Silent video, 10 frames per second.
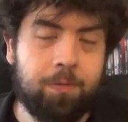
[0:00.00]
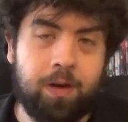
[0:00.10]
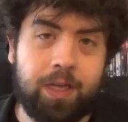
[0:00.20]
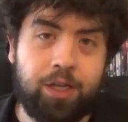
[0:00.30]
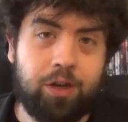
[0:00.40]

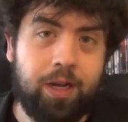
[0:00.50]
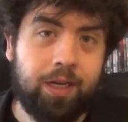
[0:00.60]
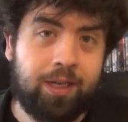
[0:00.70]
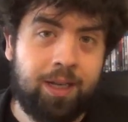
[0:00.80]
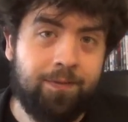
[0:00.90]
where they try
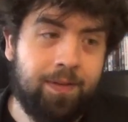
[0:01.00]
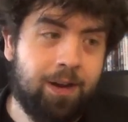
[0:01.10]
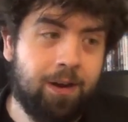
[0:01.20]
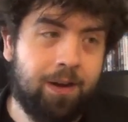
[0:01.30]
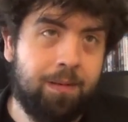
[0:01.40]

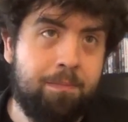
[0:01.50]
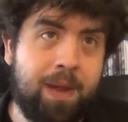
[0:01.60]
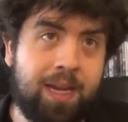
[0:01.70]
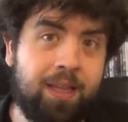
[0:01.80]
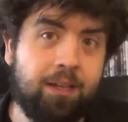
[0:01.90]
to
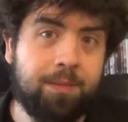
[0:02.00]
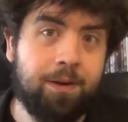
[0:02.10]
make the other